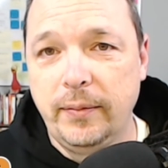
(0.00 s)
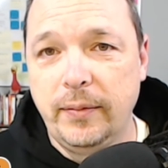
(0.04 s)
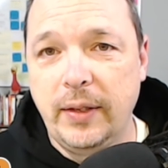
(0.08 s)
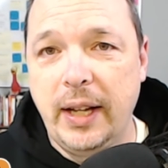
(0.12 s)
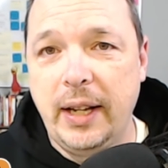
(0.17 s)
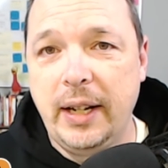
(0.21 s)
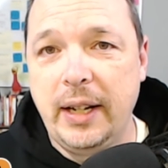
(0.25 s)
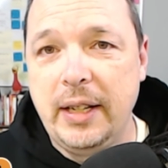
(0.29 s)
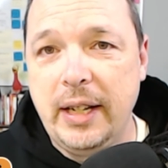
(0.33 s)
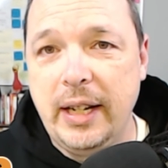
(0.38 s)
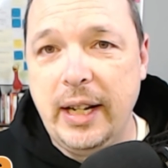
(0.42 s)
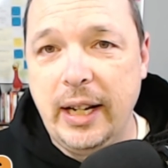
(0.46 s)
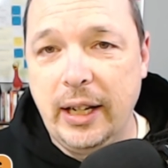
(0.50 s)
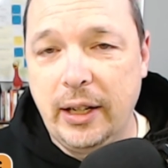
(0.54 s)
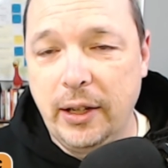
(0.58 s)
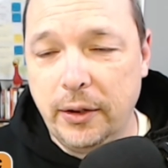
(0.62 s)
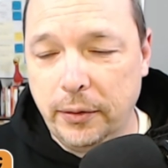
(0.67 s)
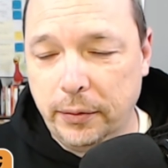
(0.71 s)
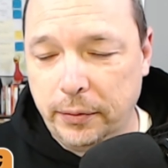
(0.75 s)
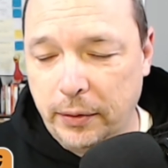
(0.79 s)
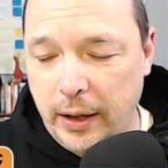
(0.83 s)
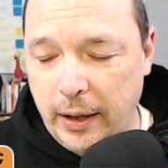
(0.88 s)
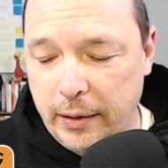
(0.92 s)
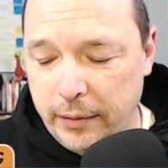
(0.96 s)
about a
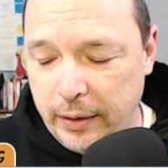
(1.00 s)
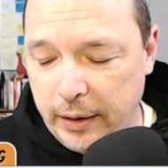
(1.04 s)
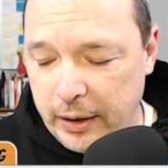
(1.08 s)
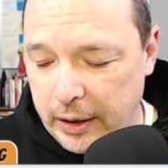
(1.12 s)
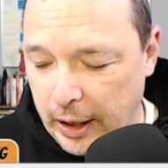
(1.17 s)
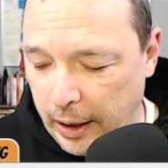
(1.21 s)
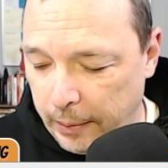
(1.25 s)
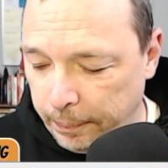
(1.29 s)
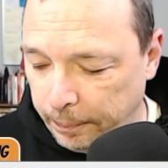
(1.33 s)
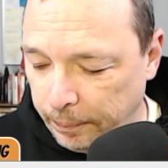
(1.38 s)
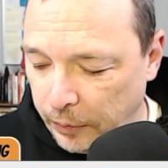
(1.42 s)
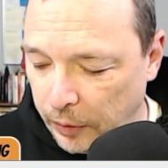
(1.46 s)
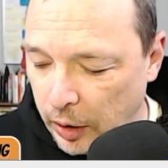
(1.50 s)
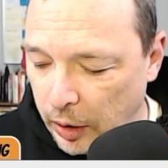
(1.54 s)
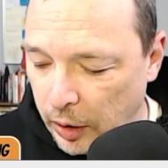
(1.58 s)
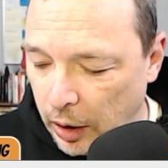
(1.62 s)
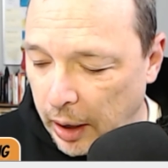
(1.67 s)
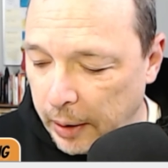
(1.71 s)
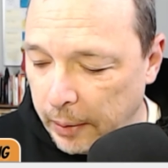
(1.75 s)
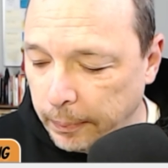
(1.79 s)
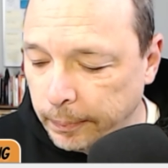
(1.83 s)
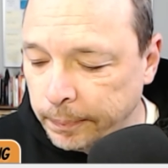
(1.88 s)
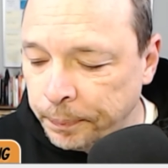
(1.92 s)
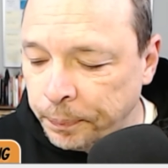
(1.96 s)
nickel for every time
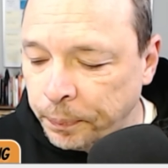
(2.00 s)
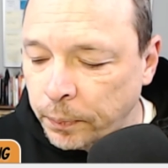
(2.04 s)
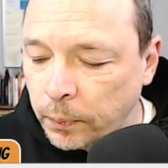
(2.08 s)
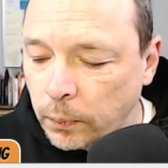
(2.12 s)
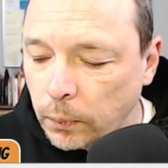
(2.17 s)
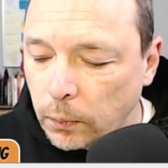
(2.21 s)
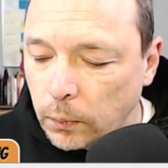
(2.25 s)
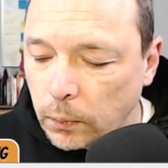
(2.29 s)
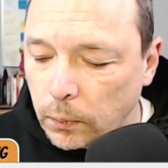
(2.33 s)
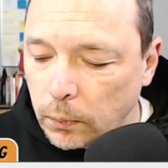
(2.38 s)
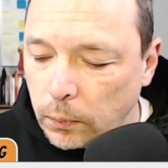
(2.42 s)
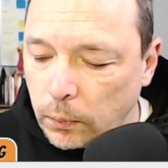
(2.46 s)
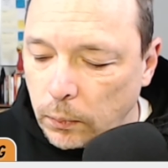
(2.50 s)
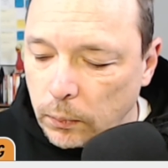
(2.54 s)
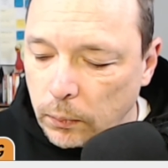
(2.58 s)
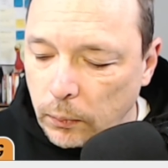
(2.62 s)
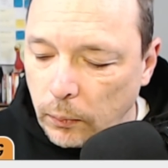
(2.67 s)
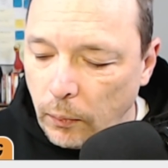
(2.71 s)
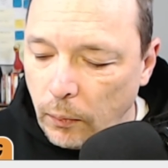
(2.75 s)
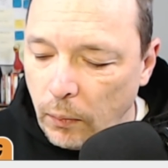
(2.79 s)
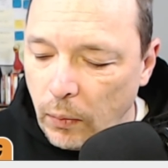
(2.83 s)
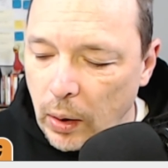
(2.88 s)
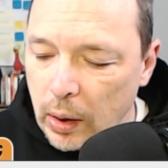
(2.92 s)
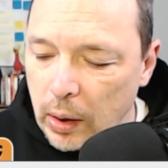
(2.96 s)
all right
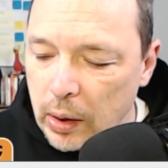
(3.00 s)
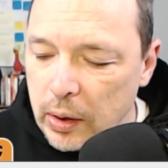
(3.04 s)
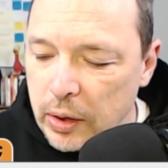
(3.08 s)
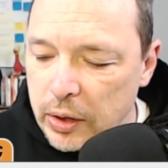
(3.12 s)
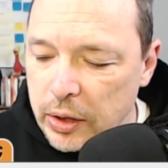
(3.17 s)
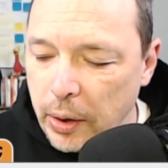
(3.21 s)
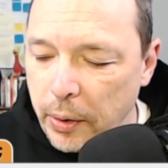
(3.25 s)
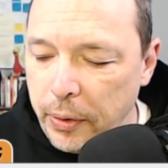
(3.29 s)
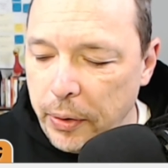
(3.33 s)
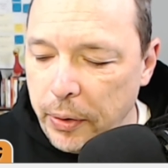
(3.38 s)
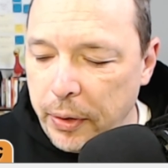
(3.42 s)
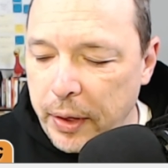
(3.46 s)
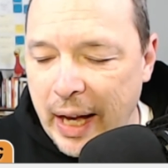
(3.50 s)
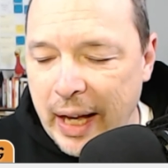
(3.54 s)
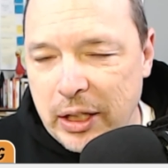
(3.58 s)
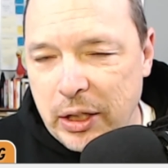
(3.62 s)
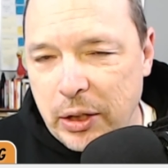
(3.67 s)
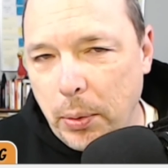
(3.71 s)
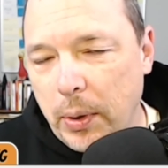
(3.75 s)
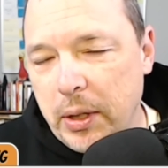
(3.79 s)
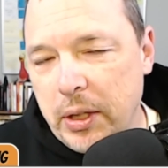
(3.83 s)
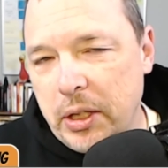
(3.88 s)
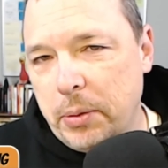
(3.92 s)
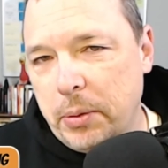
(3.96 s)
so
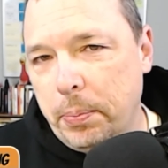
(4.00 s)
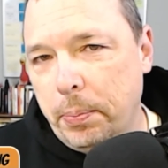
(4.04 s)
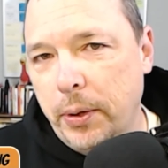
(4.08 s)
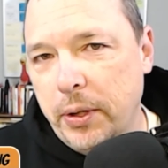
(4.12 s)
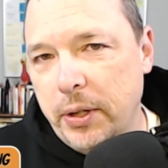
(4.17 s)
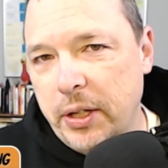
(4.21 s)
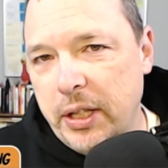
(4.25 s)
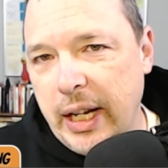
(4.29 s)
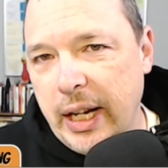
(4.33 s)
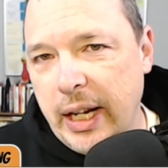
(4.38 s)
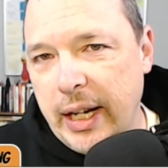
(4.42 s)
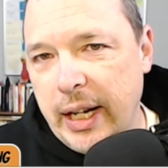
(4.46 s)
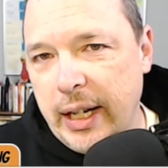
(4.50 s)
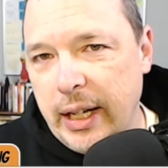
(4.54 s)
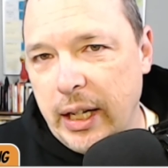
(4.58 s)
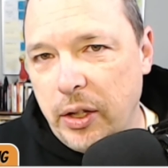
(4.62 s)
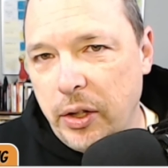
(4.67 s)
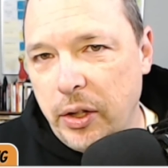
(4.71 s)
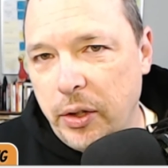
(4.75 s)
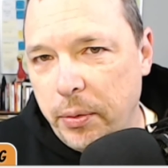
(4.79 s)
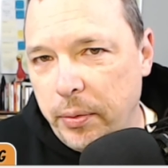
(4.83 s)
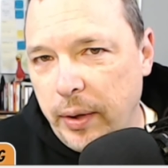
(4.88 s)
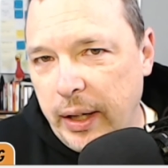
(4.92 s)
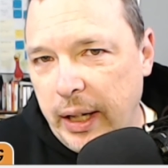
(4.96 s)
that's what's
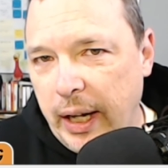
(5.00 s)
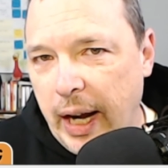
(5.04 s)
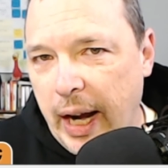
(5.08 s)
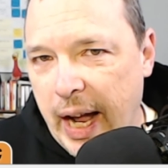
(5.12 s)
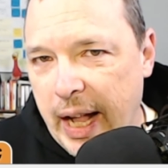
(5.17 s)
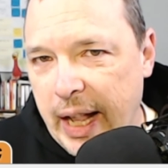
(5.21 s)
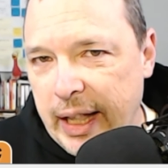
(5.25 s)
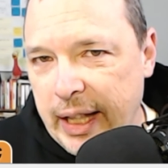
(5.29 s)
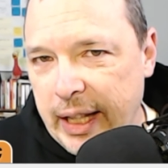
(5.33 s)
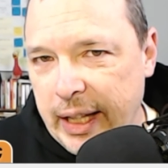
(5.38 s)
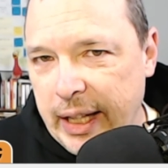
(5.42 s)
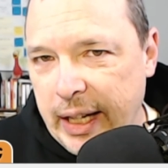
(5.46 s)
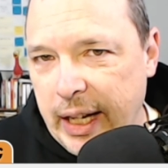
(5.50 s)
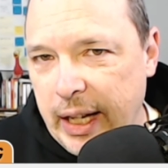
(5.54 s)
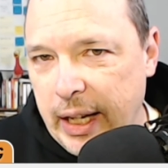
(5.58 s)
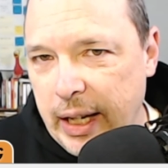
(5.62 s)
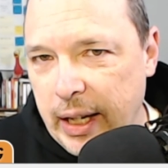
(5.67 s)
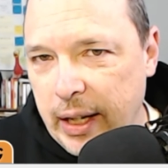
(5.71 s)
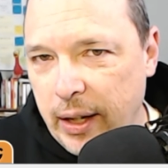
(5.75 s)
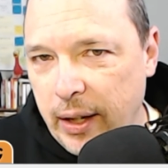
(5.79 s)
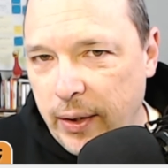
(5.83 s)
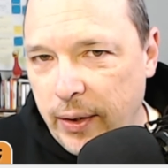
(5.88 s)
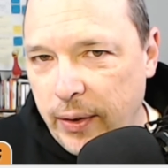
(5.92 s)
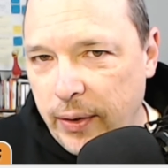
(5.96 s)
presented. The
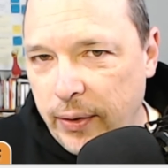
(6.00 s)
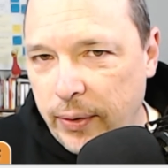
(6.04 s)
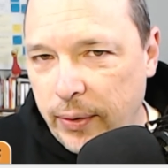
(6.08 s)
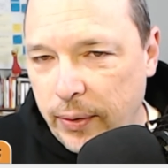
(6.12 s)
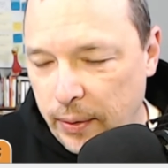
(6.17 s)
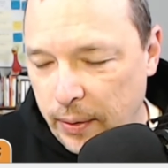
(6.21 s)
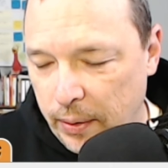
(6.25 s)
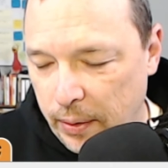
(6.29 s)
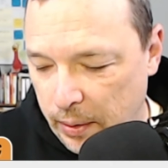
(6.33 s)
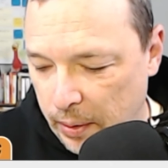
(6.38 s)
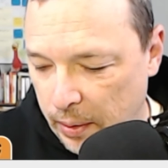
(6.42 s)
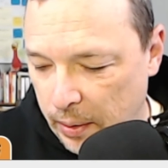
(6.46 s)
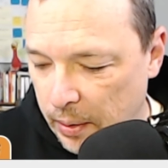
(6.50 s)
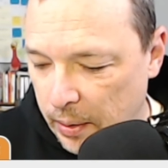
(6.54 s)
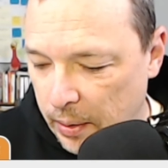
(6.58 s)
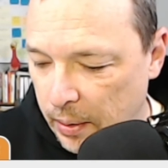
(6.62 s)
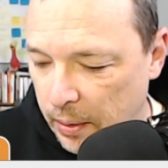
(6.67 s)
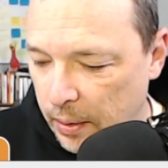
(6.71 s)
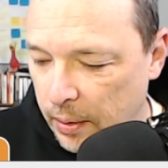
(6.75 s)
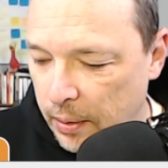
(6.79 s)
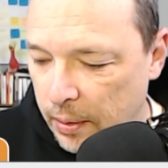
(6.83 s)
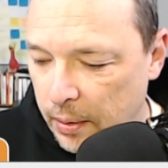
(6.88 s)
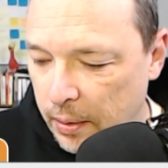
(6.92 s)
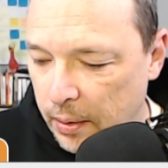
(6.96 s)
reality is,
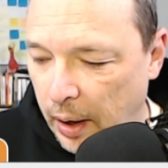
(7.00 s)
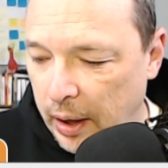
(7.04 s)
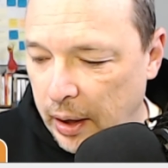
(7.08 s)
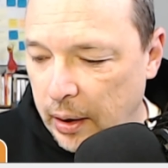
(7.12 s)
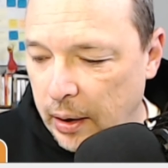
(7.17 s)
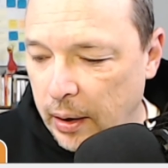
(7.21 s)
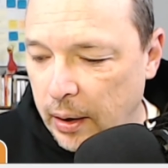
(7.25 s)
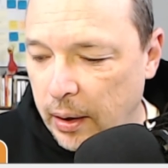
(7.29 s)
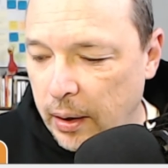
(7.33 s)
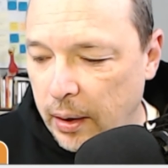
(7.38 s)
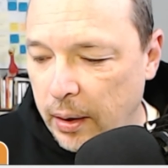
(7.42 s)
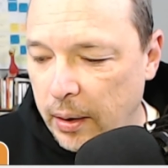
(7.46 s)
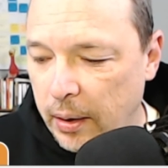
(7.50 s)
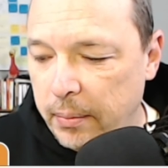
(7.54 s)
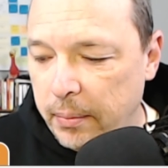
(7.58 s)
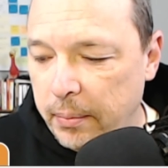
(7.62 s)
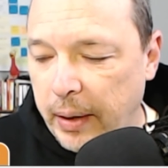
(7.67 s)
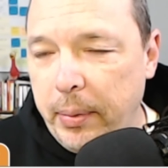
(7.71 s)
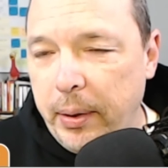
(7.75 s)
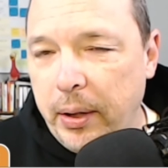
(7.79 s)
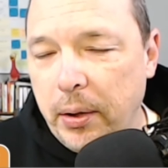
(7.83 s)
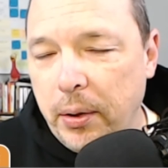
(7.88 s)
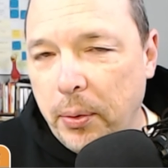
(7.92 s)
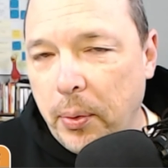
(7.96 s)
right?
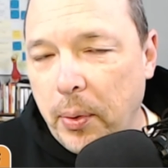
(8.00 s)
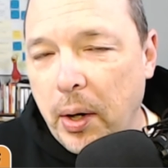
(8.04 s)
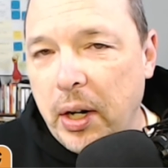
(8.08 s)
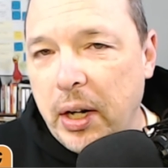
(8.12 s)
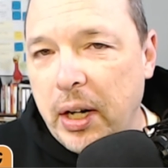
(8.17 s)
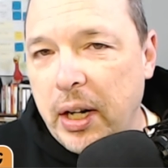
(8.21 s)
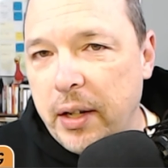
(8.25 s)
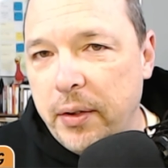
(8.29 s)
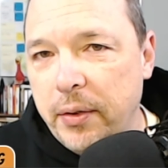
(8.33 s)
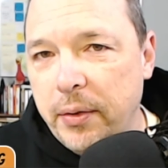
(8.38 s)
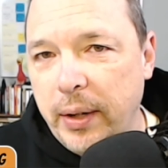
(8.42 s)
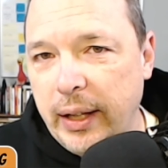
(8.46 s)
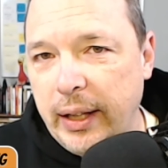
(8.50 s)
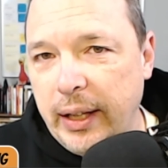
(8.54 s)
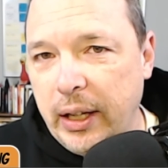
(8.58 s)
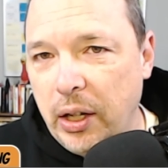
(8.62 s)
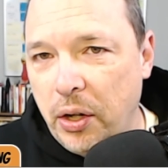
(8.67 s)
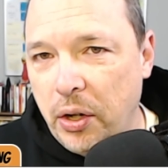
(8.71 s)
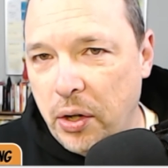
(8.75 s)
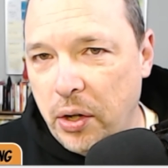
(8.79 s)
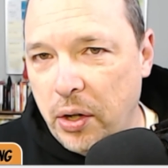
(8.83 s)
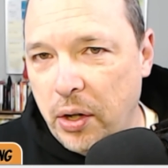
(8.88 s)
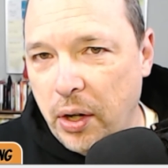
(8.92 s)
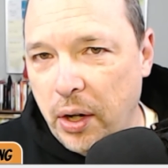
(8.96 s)
Maybe you're working
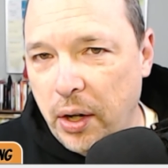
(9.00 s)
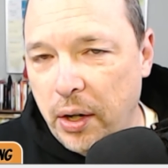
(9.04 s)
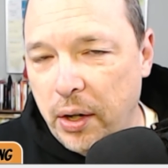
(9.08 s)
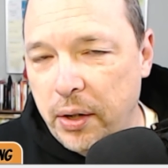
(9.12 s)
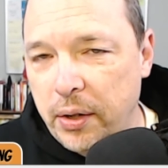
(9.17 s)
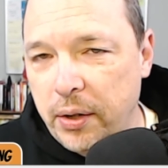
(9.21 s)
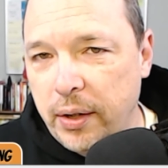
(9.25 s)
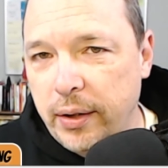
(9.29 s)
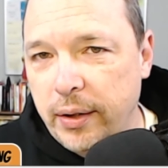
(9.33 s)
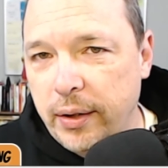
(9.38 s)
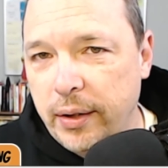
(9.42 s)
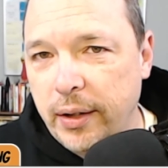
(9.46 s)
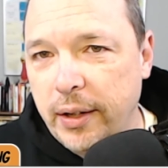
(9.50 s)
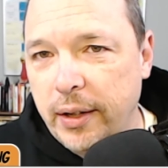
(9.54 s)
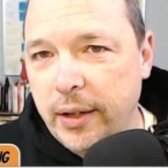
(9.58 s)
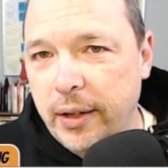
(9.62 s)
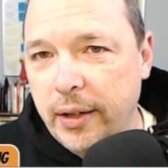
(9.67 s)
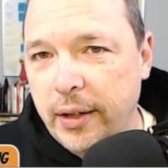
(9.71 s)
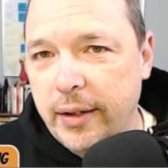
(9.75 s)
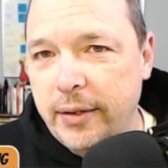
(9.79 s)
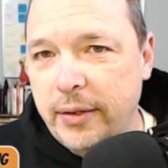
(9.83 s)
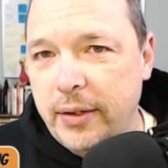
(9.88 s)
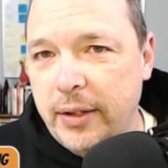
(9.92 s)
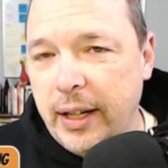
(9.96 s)
really hard
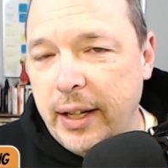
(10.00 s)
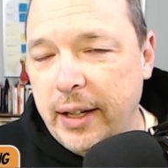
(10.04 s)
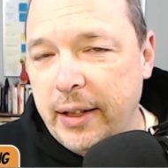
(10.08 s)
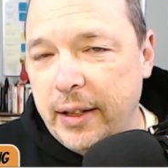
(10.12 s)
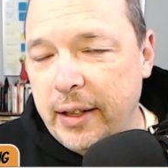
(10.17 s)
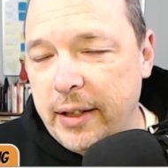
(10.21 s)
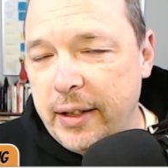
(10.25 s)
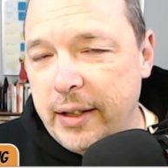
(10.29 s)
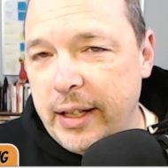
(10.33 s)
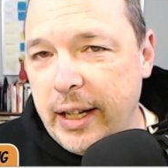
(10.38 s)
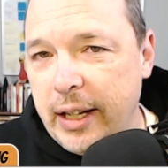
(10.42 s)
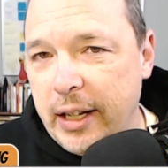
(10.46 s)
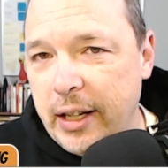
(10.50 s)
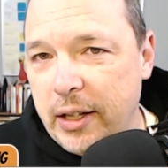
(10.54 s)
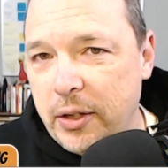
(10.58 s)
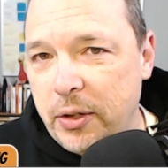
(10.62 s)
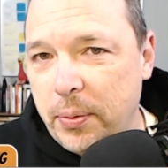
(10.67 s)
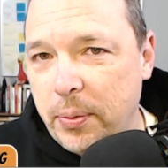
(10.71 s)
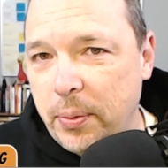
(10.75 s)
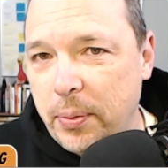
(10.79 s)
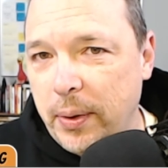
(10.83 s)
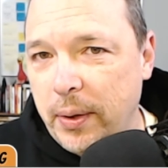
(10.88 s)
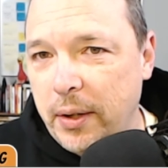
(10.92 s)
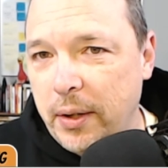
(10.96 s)
digging a
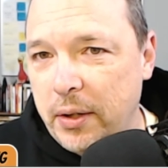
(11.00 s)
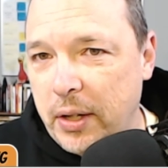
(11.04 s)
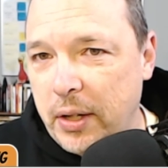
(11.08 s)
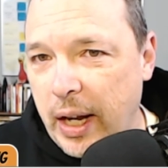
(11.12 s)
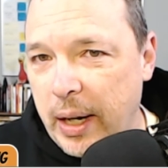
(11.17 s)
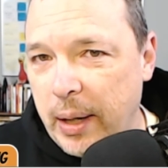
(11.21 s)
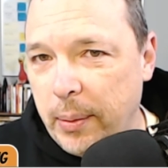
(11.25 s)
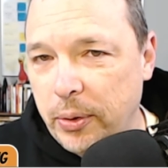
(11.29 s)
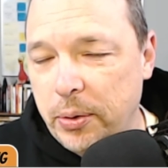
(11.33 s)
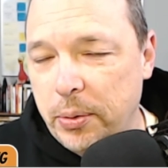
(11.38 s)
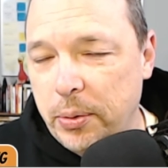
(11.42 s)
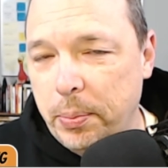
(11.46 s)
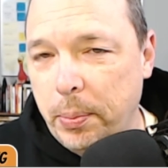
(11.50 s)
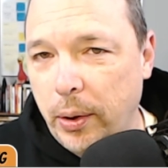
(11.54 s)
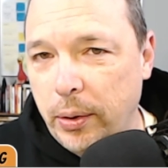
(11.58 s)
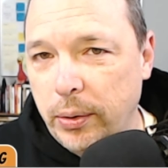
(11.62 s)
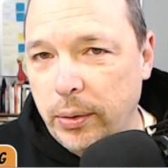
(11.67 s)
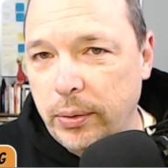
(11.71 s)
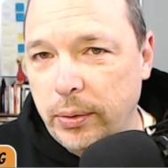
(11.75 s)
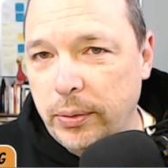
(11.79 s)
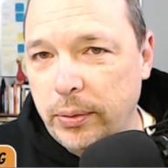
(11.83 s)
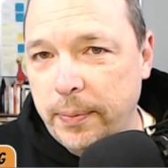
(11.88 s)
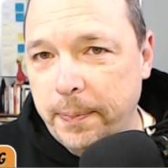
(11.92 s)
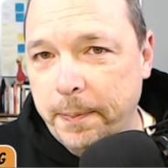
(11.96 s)
ditch with a
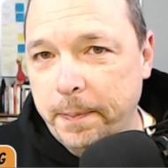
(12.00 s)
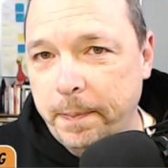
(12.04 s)
tablespoon.